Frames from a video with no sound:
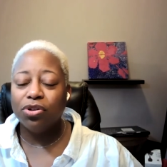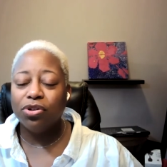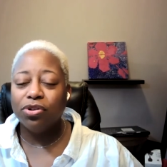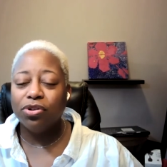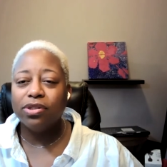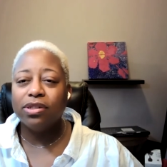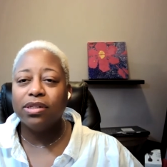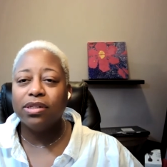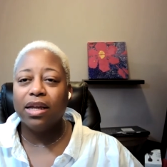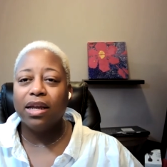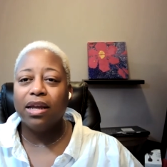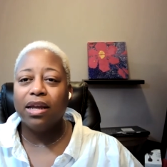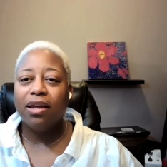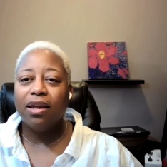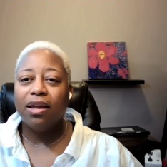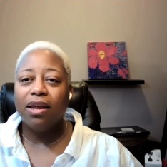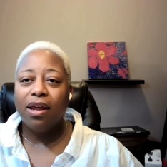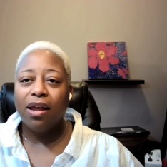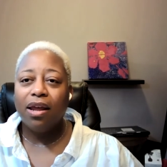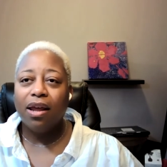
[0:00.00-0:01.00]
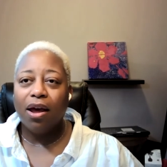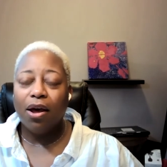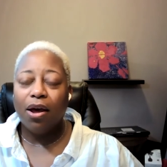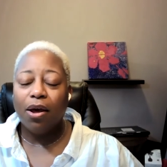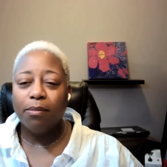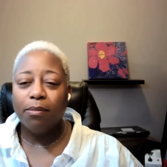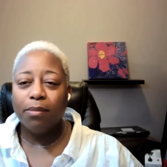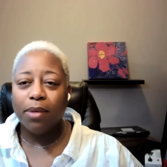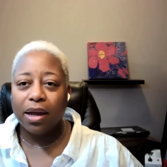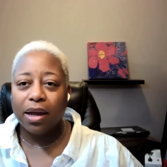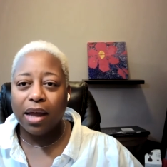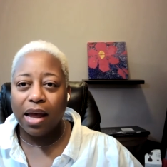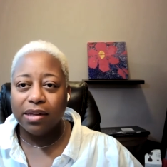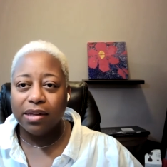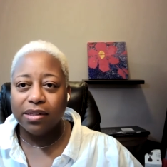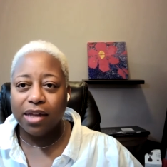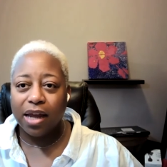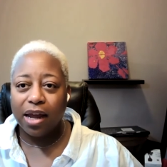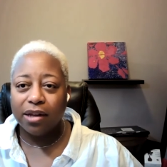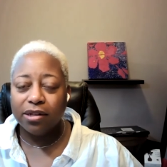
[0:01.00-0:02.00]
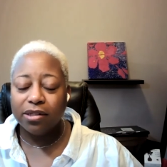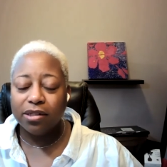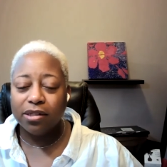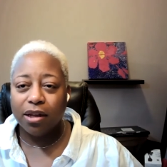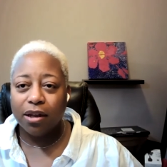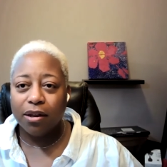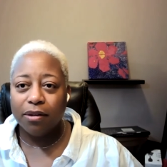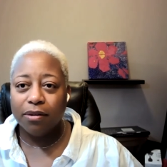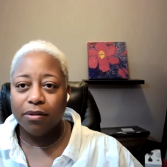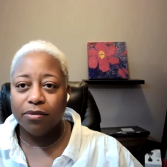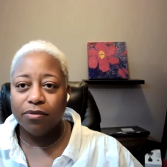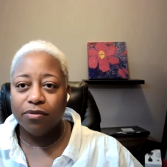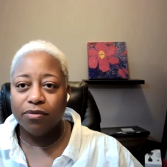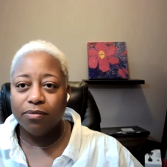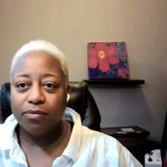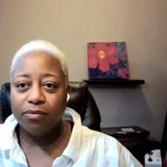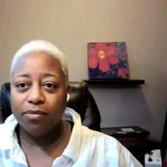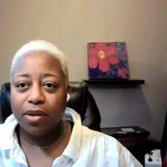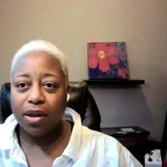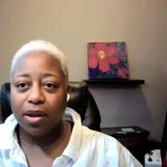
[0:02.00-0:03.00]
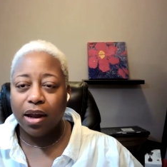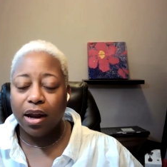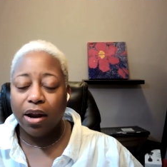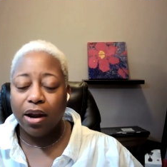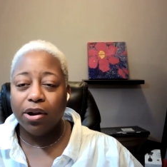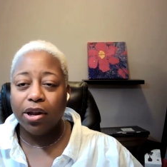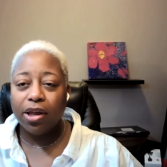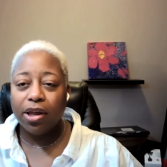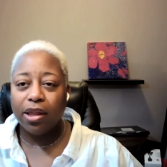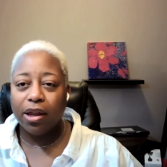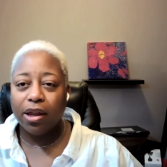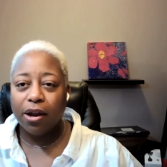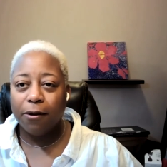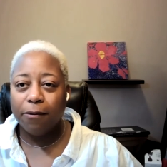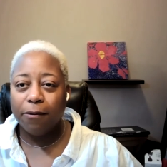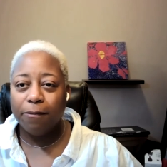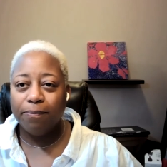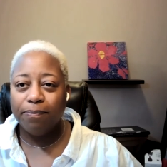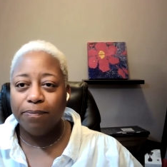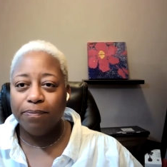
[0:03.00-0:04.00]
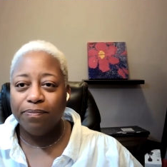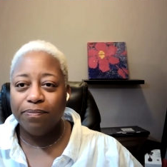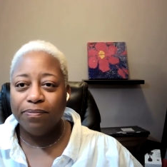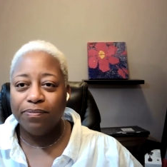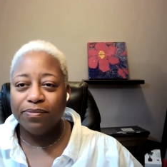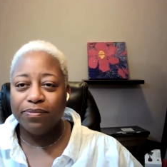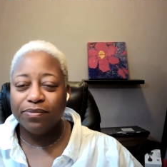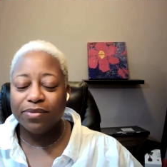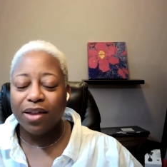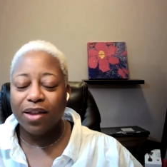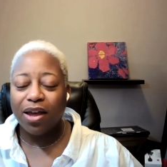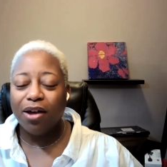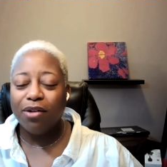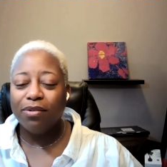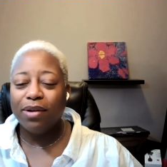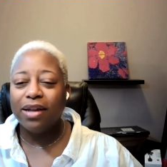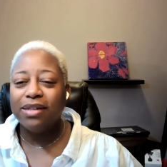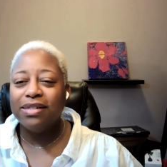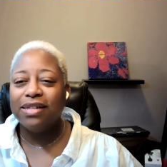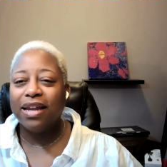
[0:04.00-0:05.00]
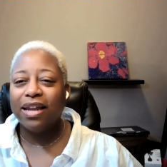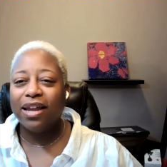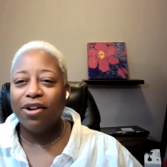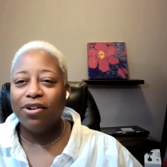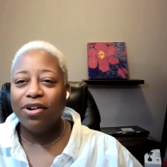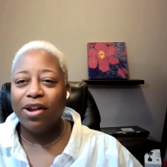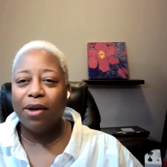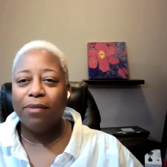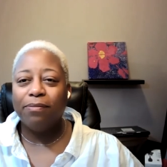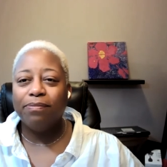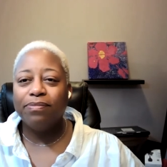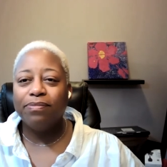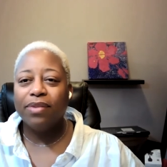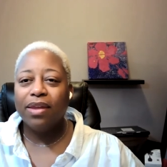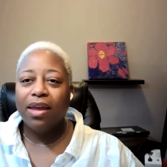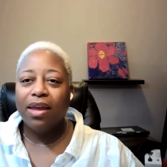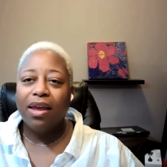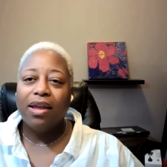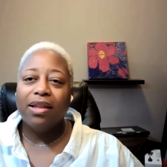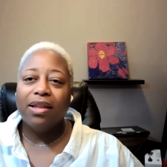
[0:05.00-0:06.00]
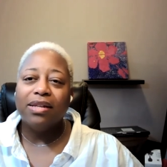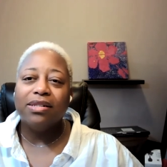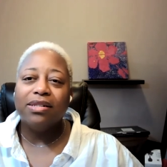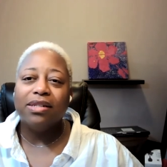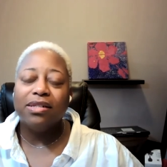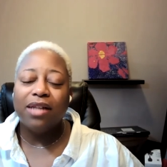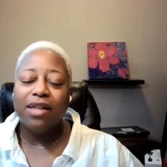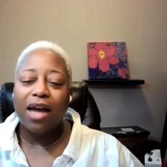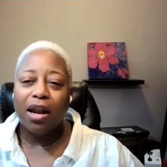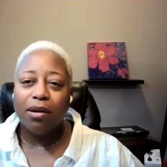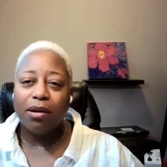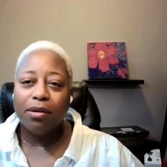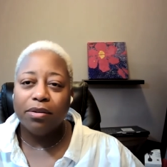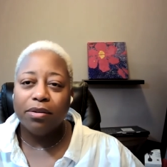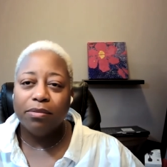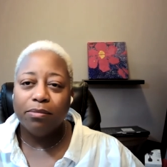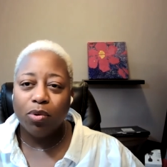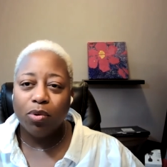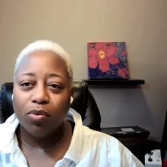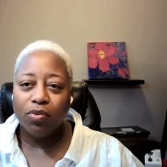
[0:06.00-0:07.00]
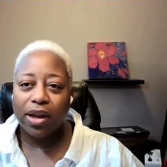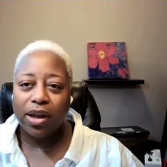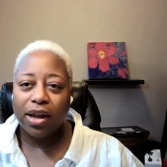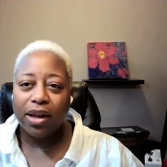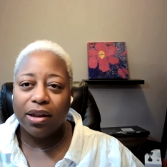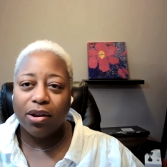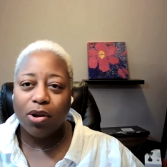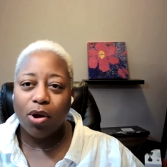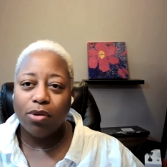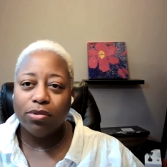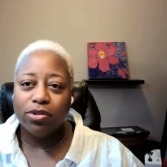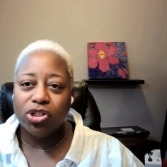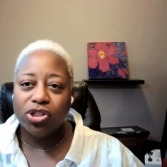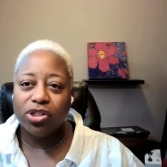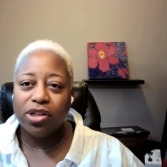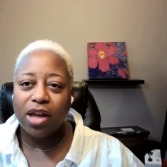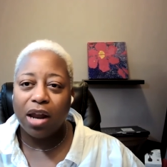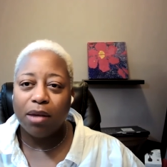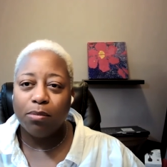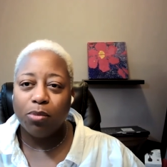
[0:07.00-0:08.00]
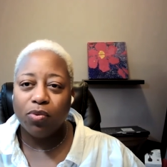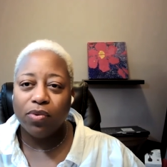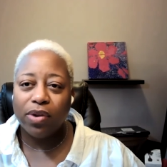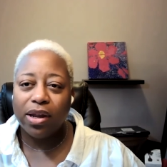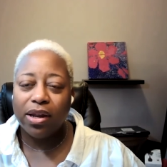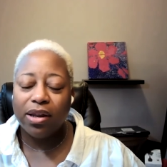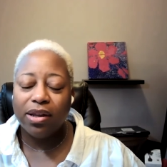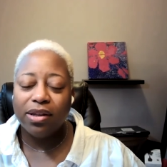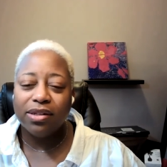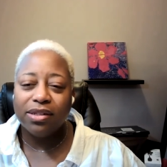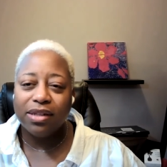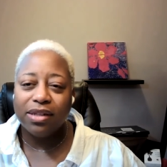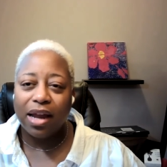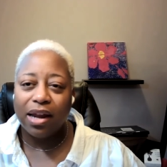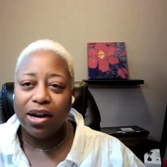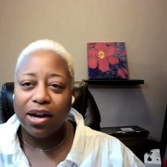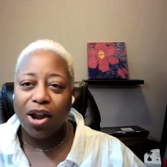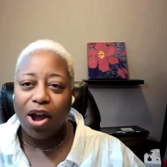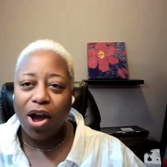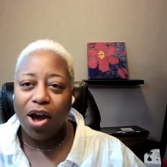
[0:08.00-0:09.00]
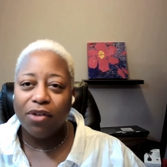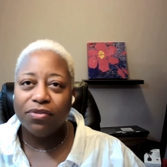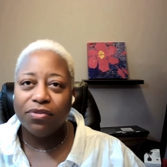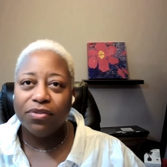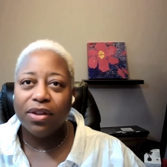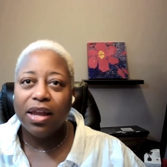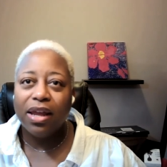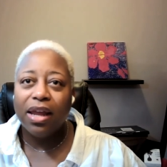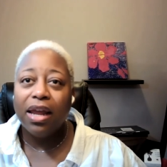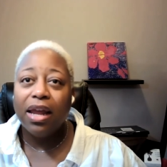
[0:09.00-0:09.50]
You'll see um, a contact uh, uh, area there. All right, take care now. This is Donna Marie, Coach Donna Marie, signing off.